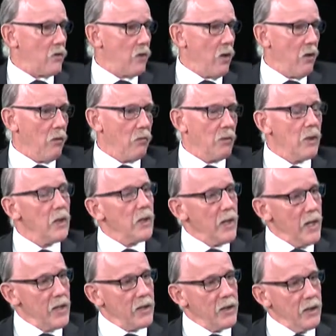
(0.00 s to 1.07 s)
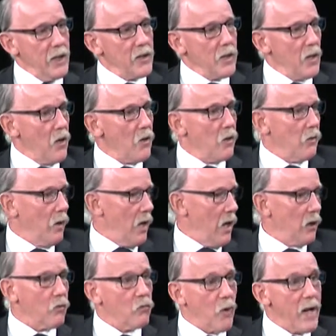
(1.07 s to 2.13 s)
So he's
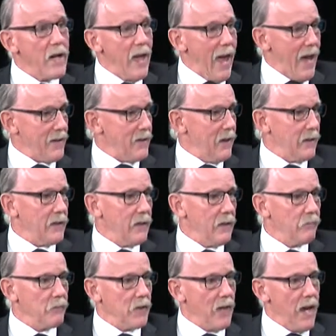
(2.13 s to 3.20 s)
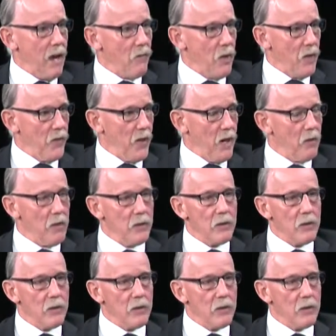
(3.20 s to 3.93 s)
another great asset to have on there.